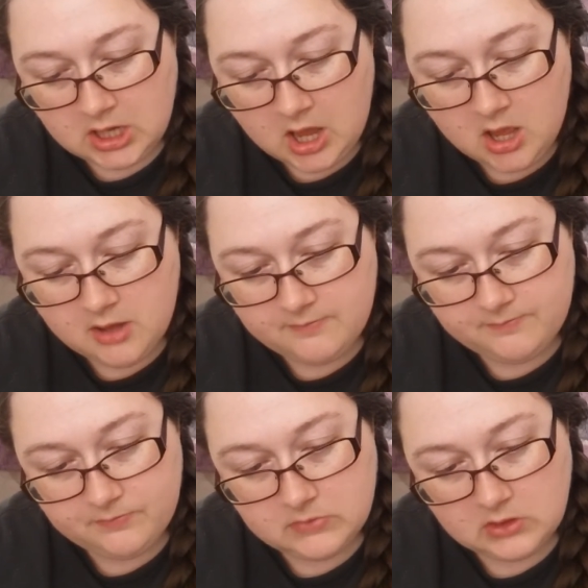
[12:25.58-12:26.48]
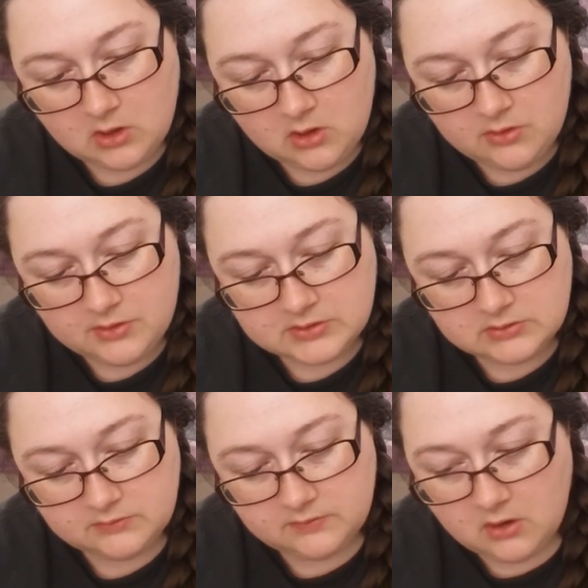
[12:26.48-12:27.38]
the
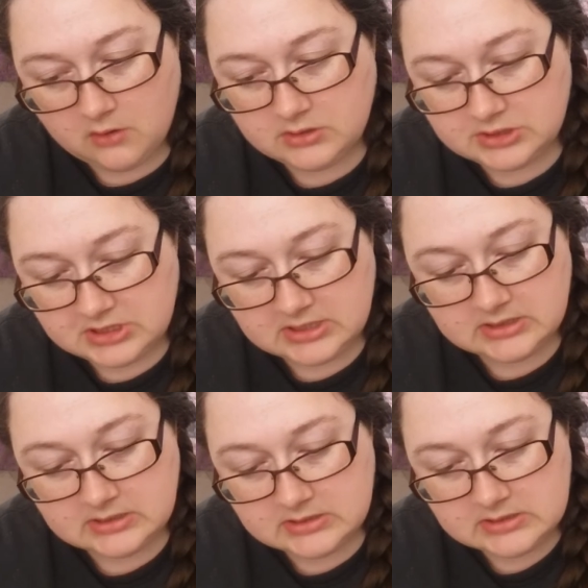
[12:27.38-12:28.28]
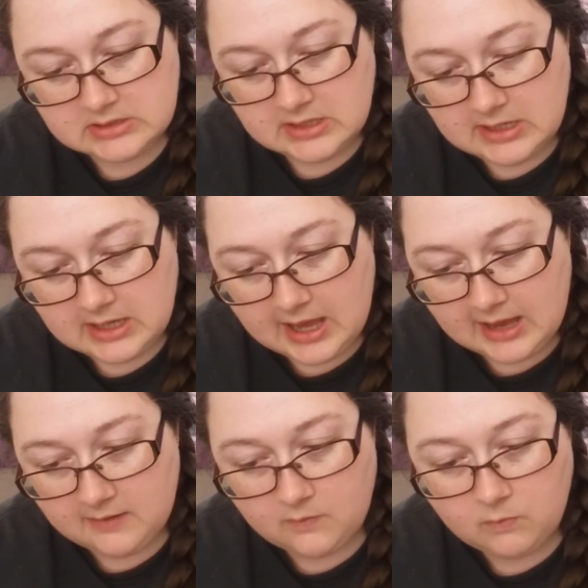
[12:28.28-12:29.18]
sort of the origins
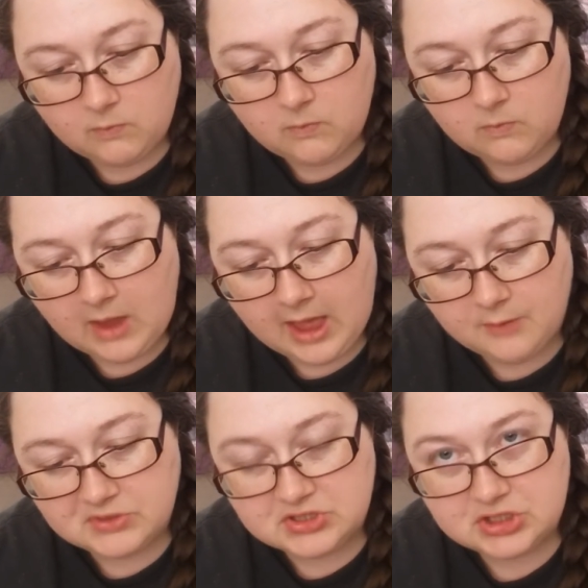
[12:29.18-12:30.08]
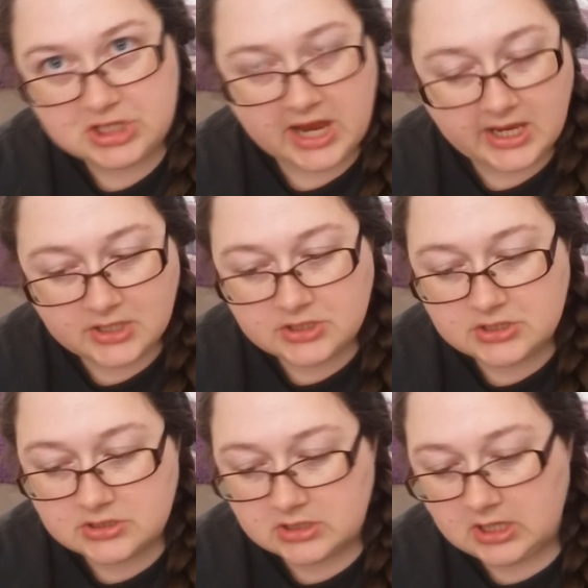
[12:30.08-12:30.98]
and how it's
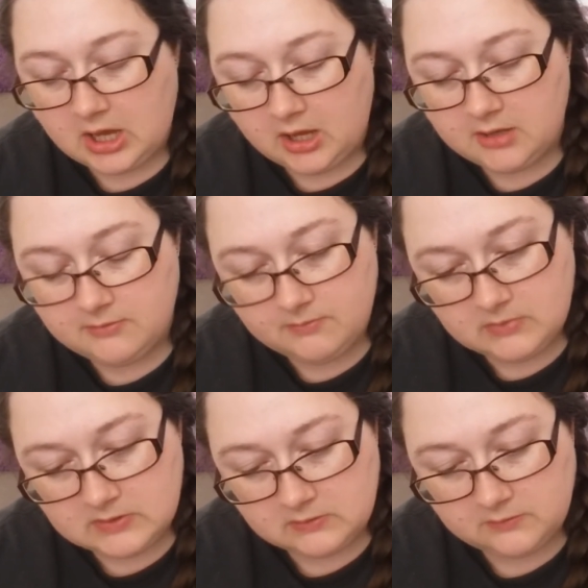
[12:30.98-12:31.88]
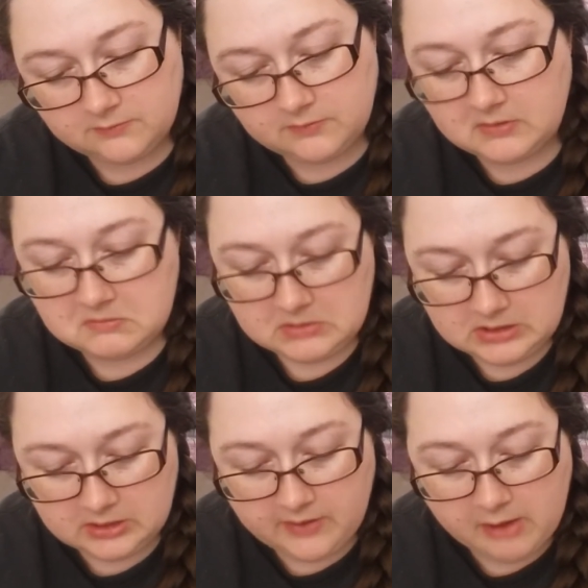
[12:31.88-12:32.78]
changed, sort of,
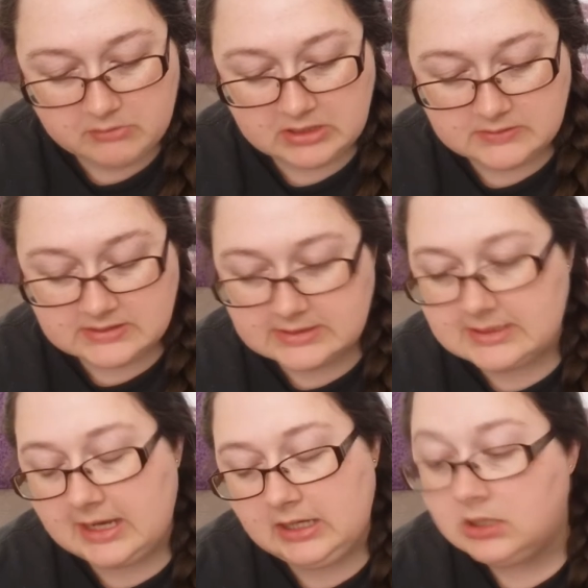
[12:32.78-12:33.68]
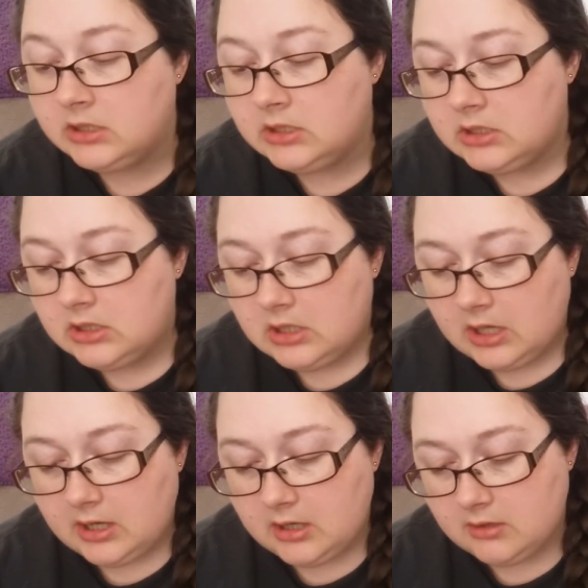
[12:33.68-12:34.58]
you know, how we use it today,
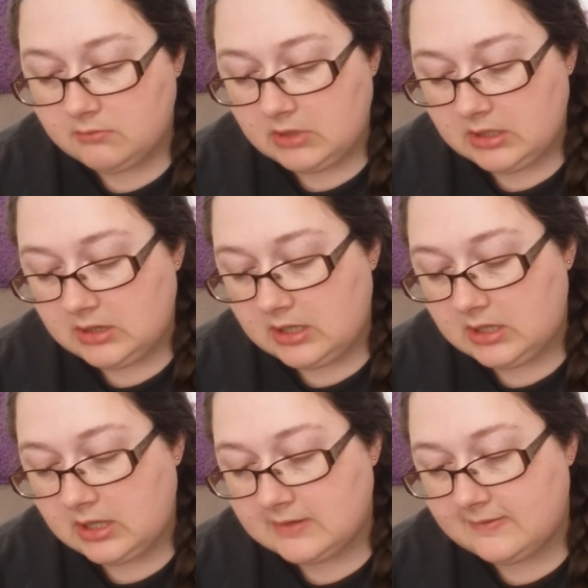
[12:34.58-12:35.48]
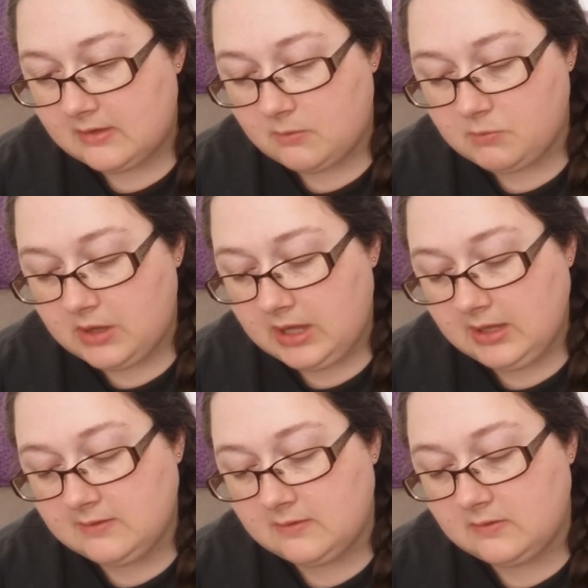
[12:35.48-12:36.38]
and then that's the
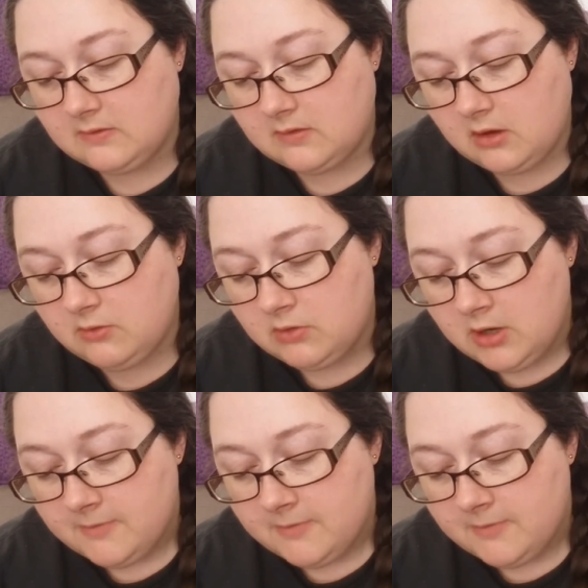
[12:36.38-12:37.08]
pattern. So